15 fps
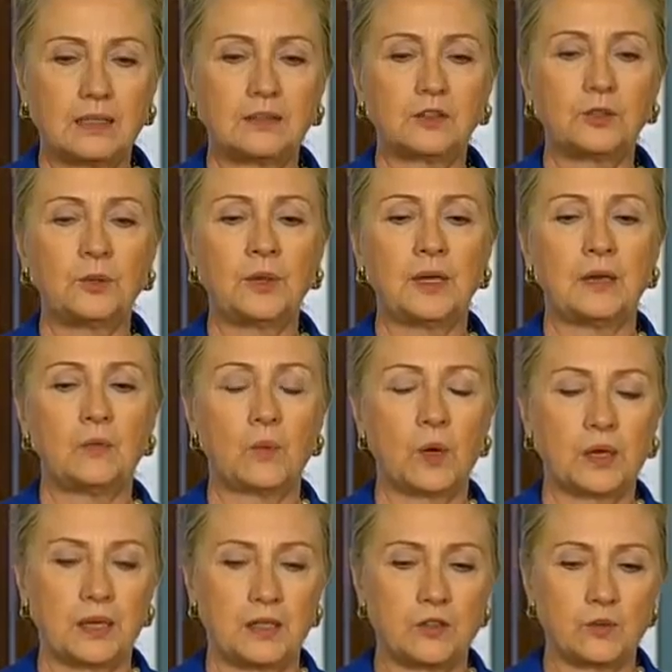including
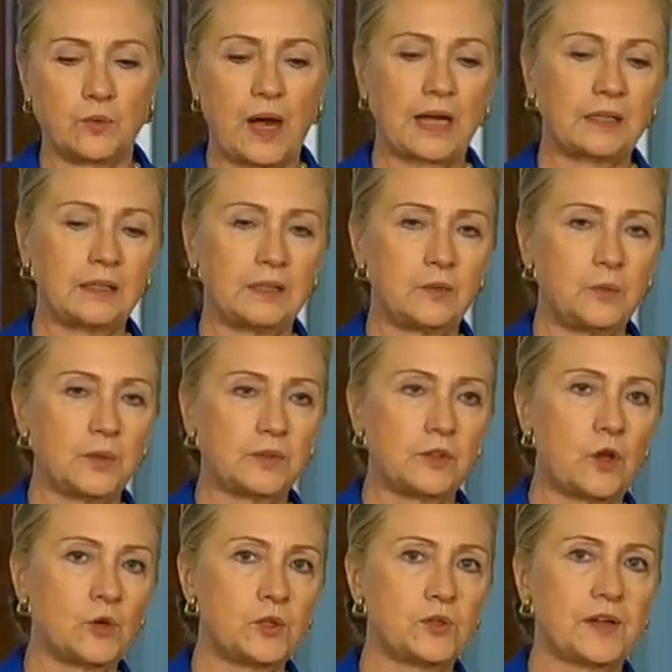working directly with
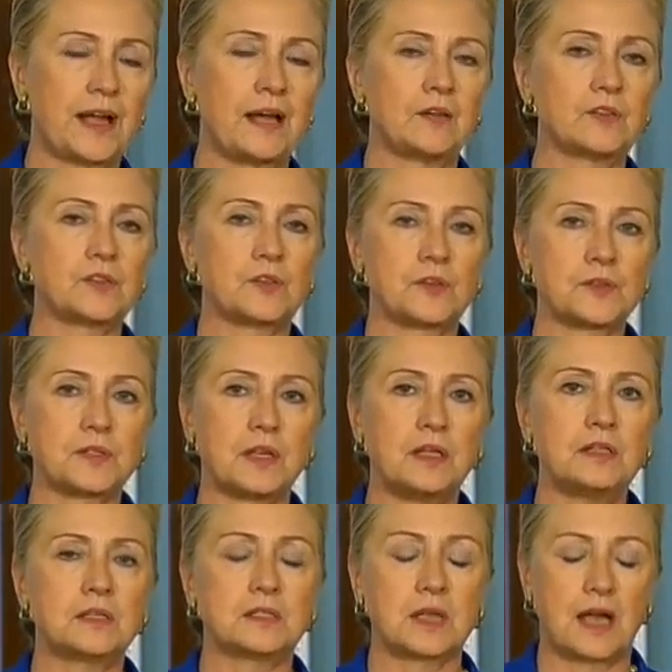local councils
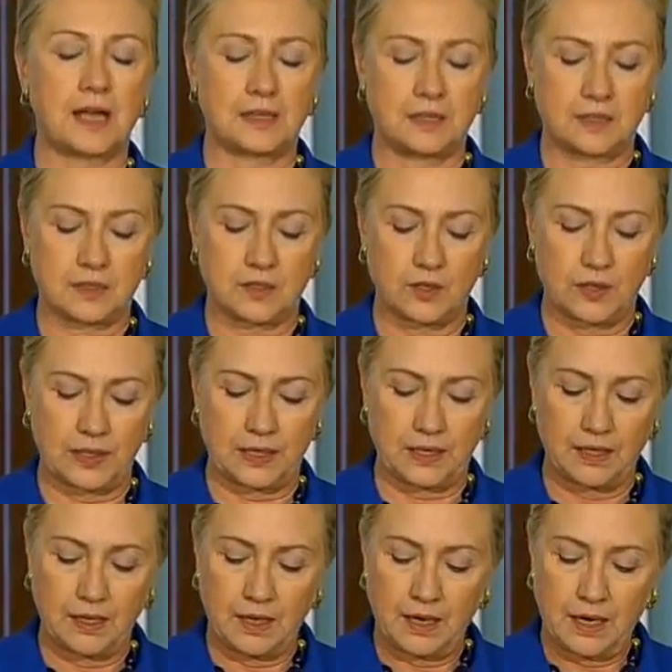inside
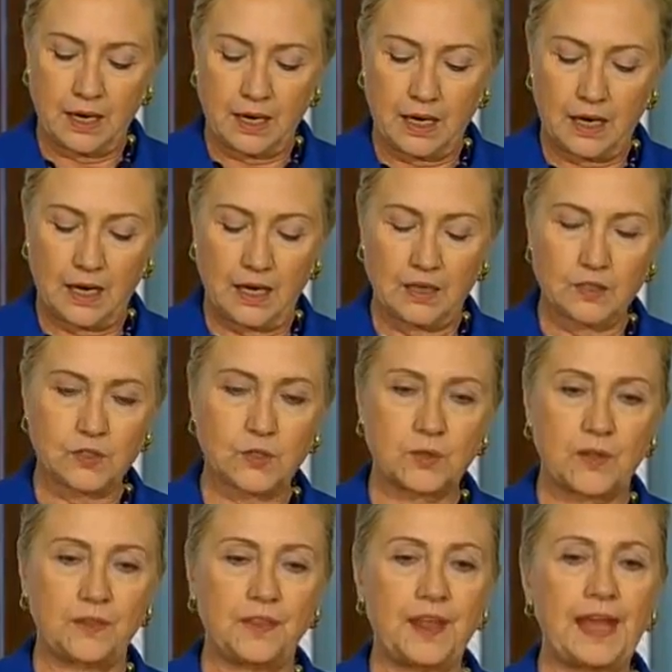Syria so
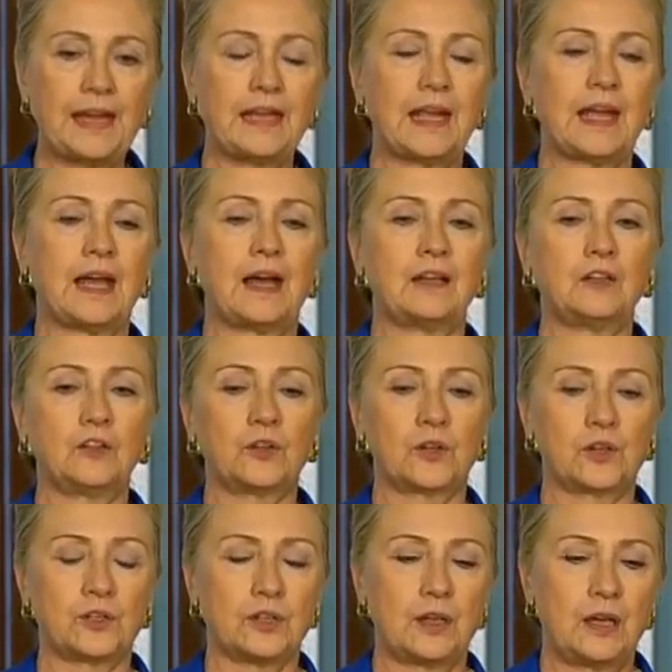that they can
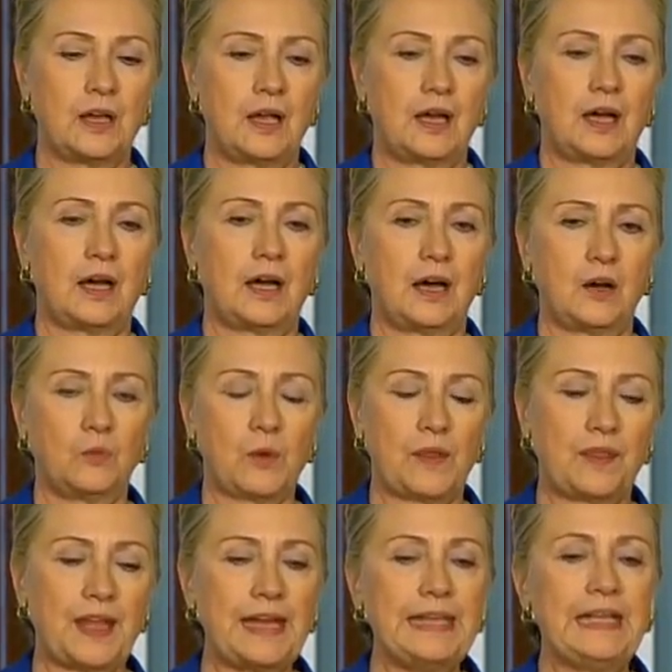learn
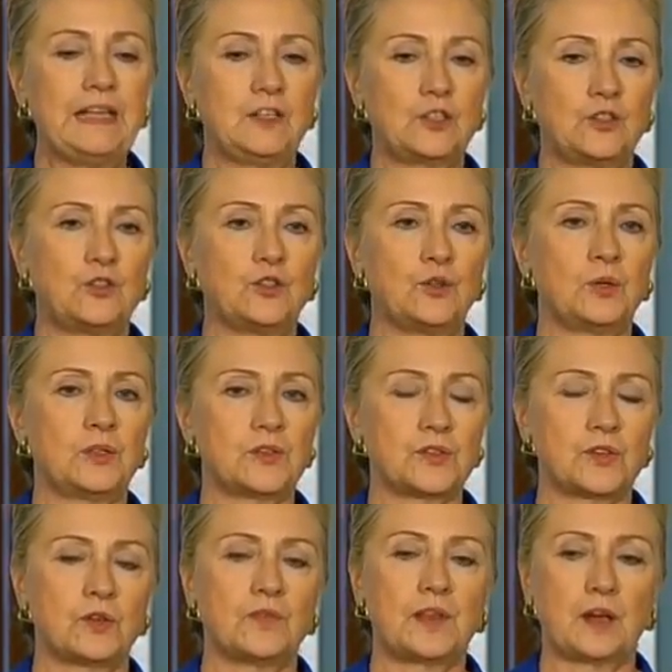what they need to do to
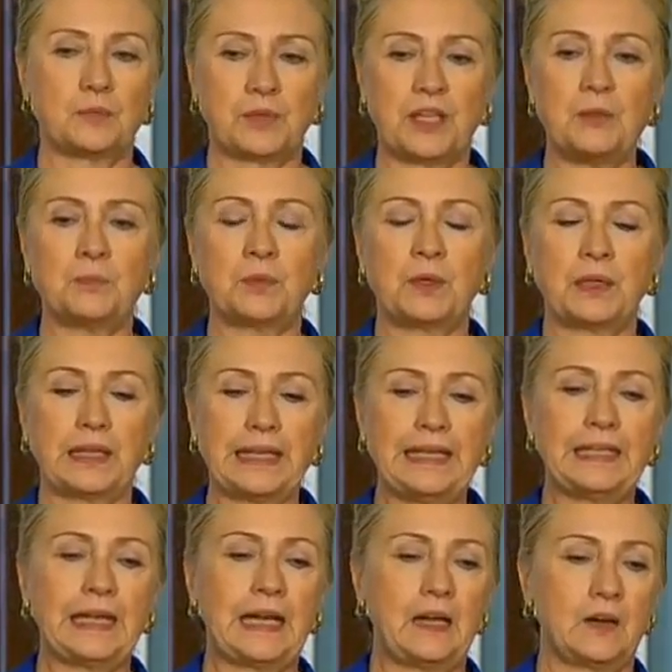serve their people
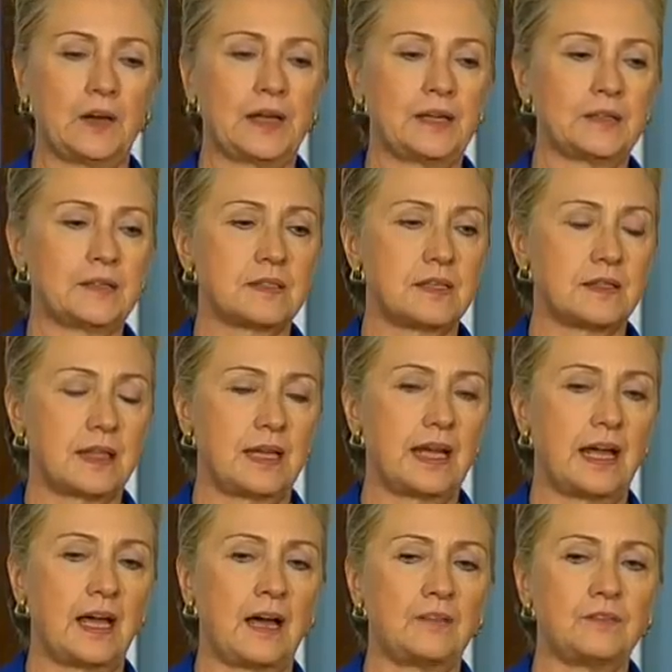in areas that they
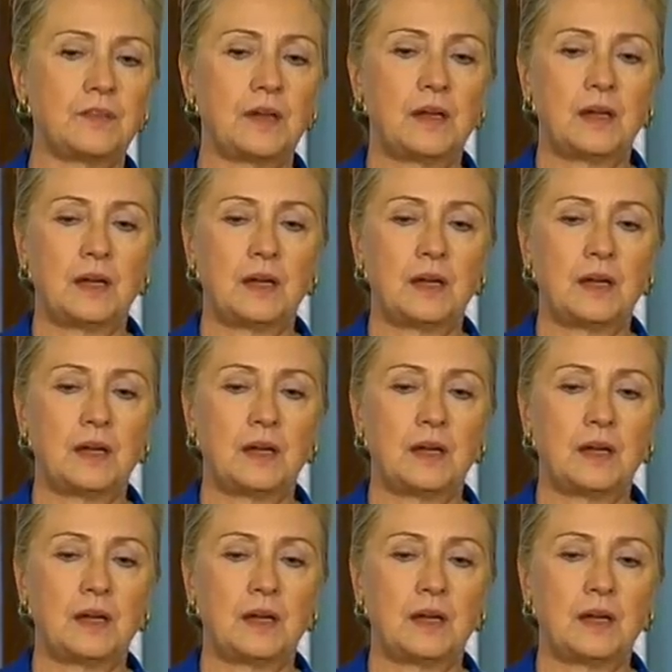have